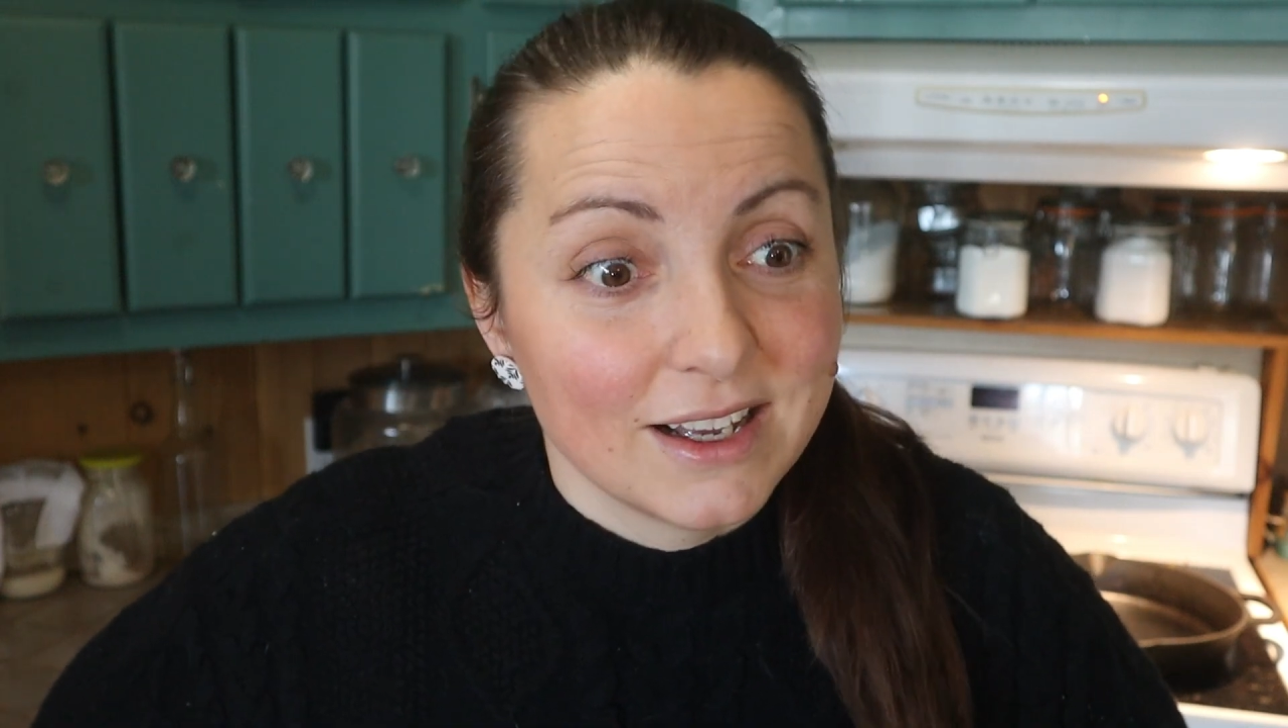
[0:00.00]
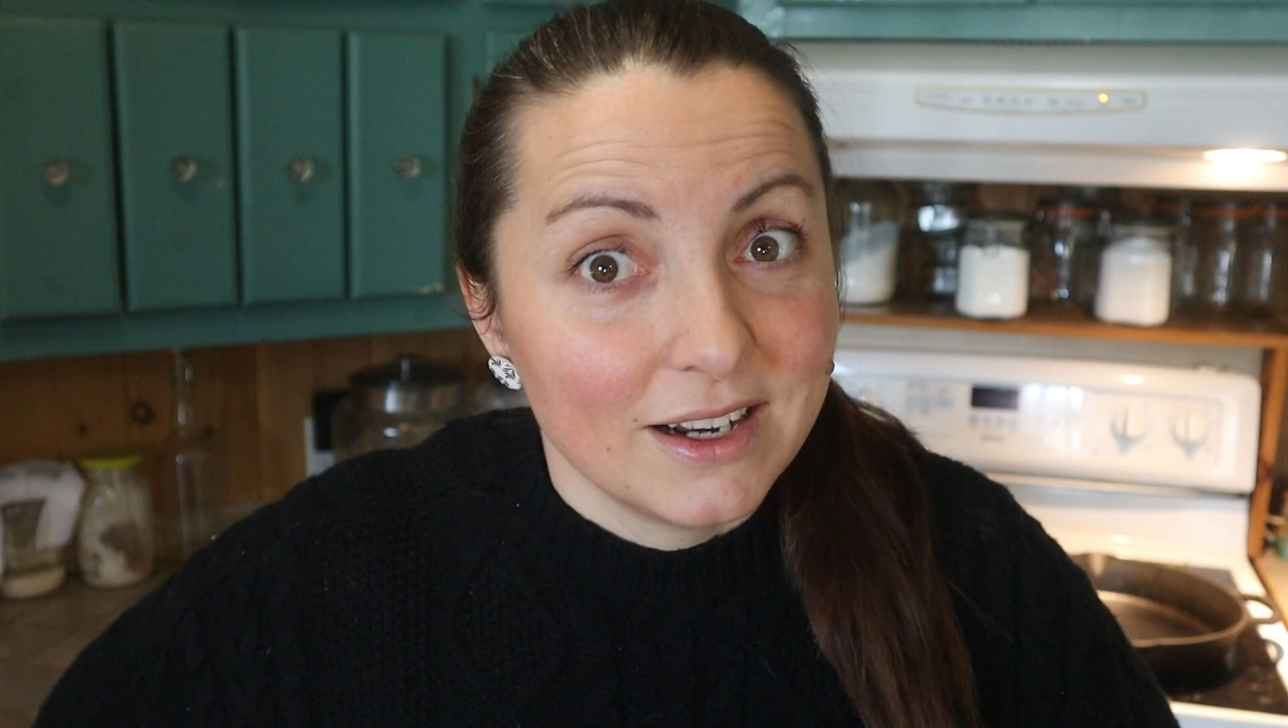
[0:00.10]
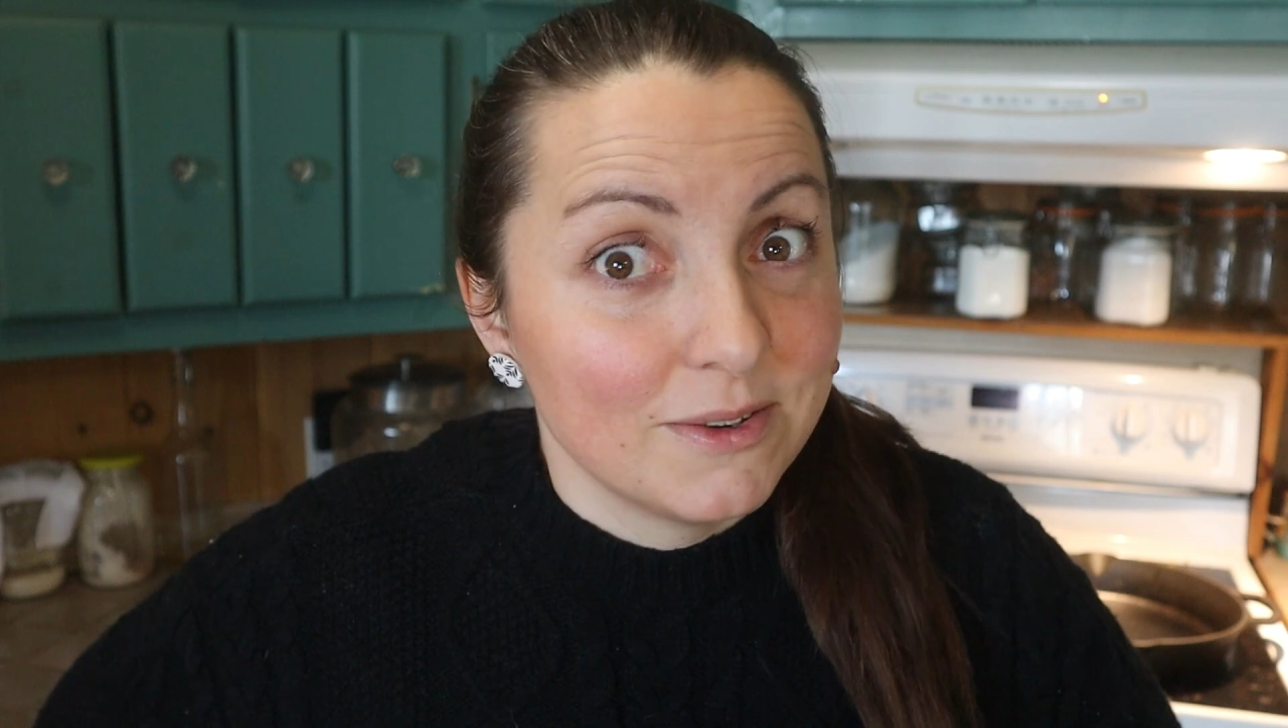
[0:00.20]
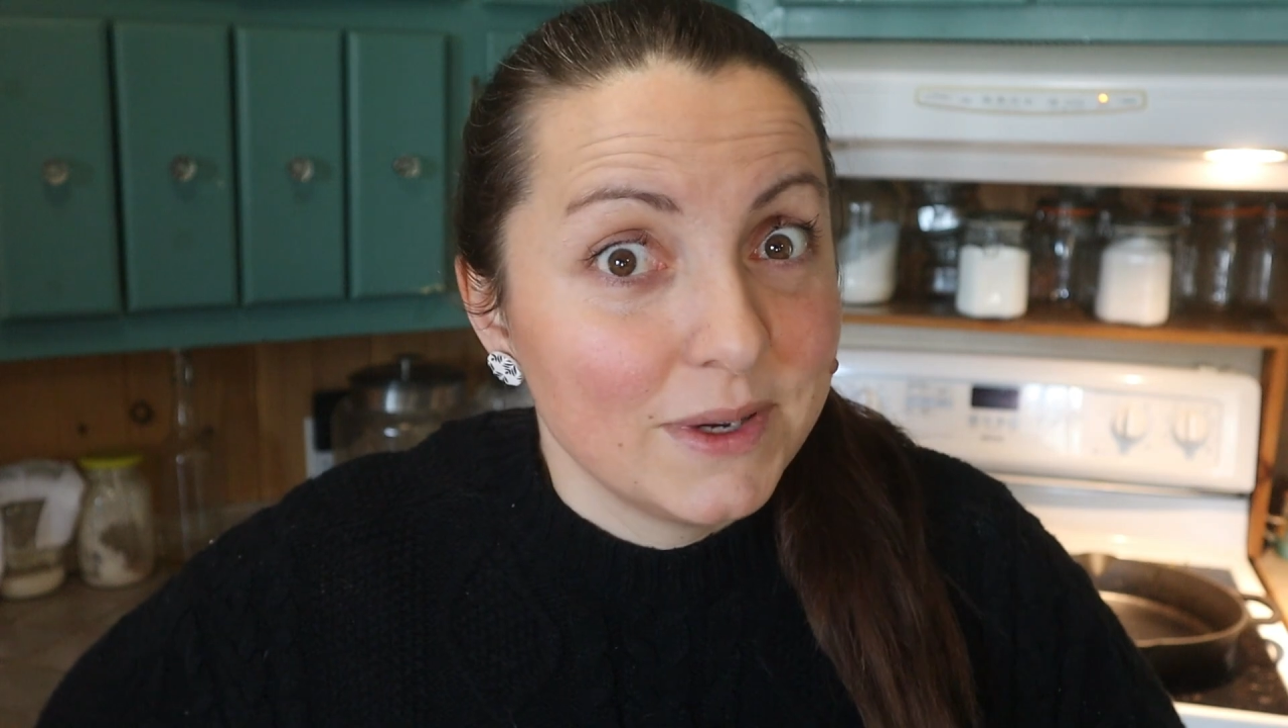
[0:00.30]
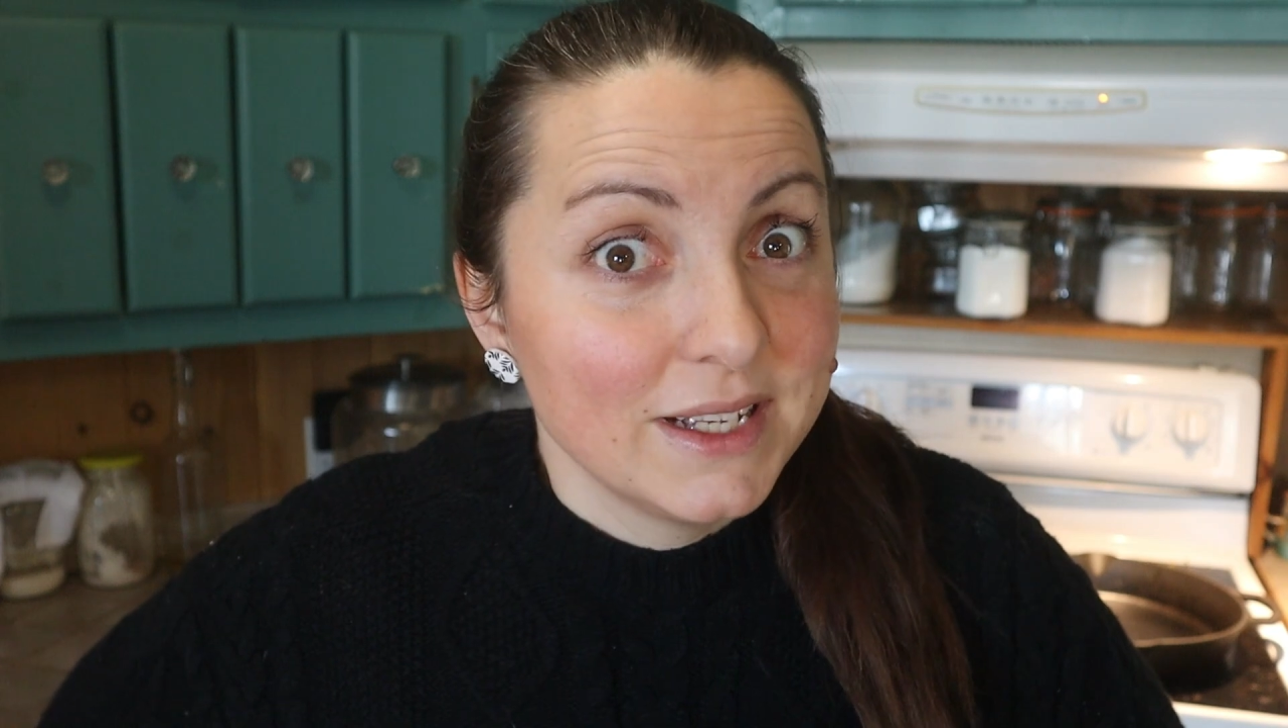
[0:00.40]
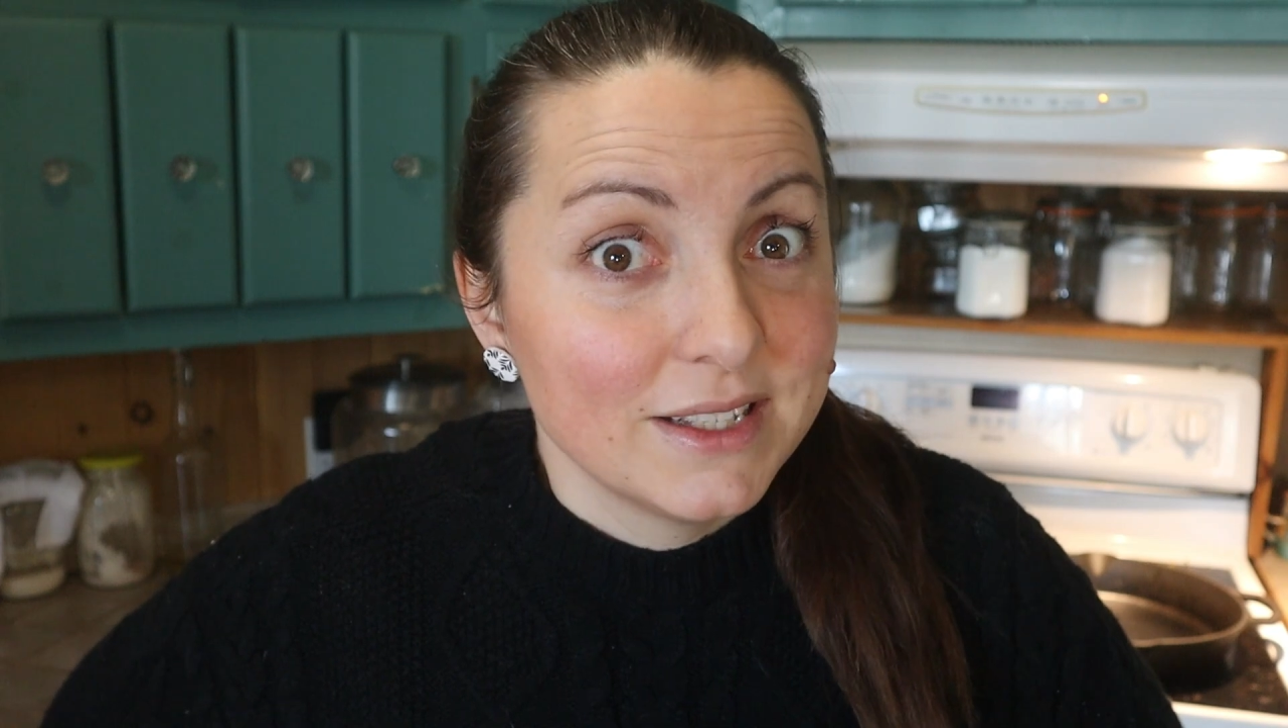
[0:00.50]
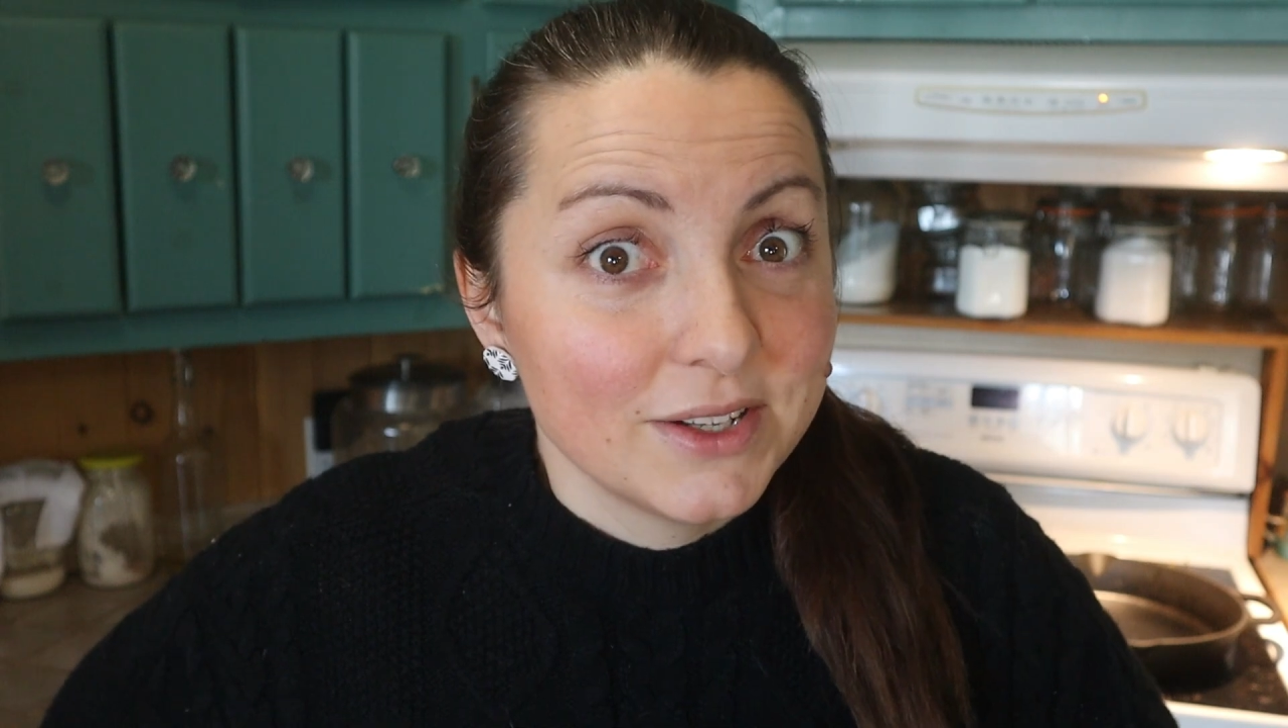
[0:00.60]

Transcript: going